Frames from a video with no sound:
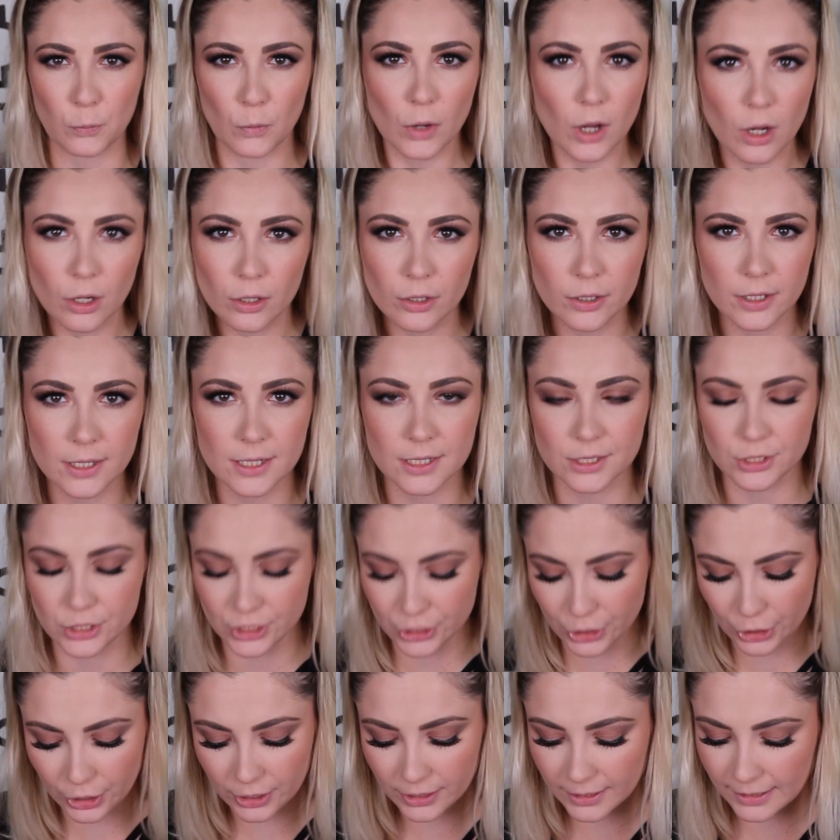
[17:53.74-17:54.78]
Walgreens,
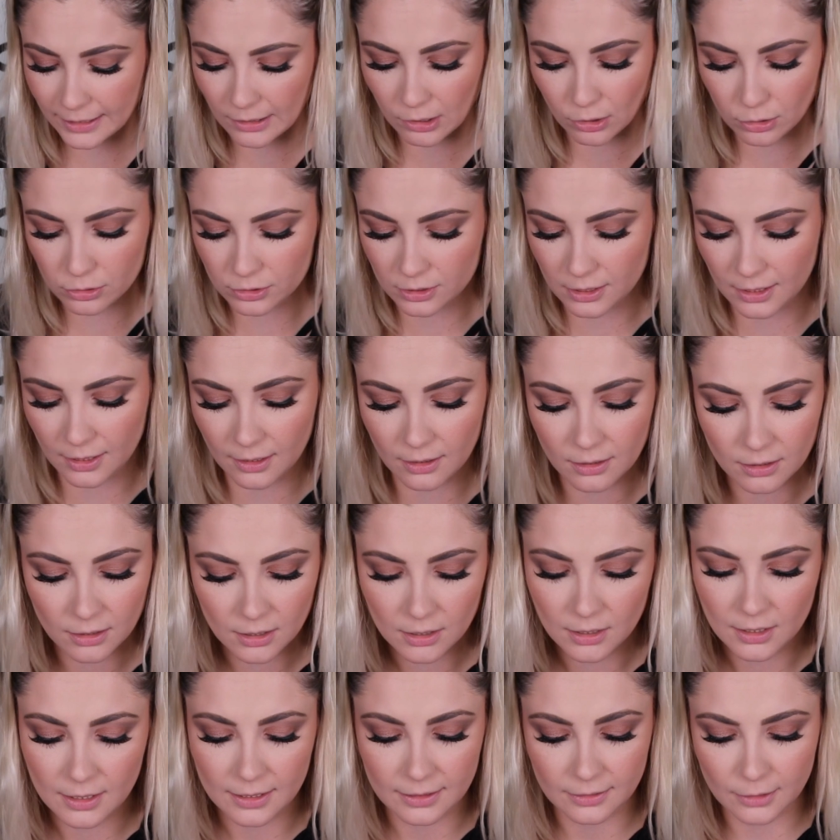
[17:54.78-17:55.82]
Target, Ulta.
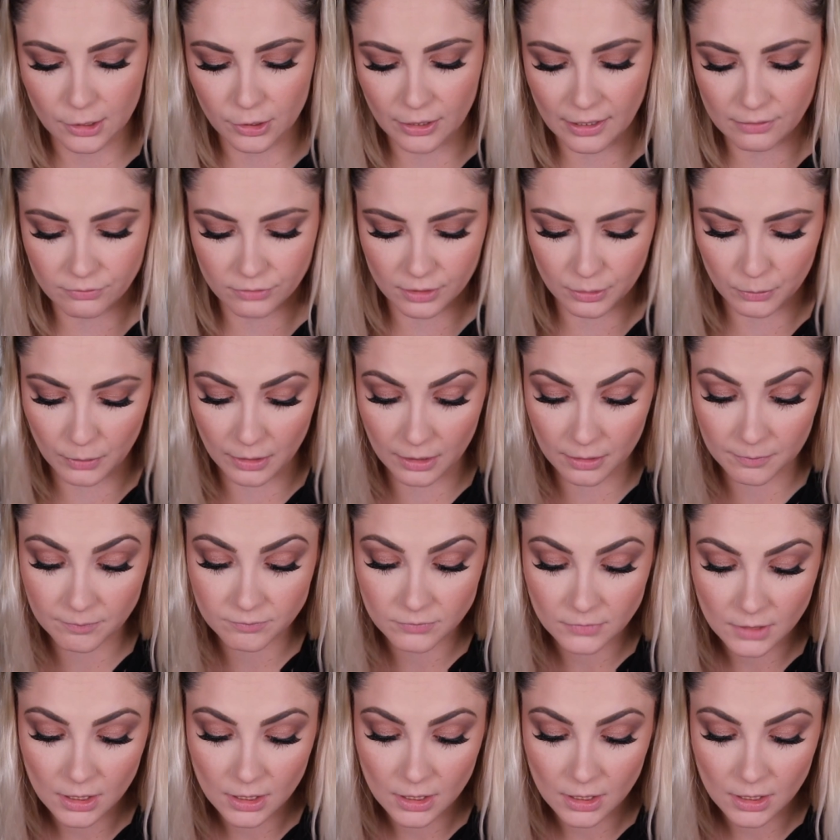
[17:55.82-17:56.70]
They're everywhere.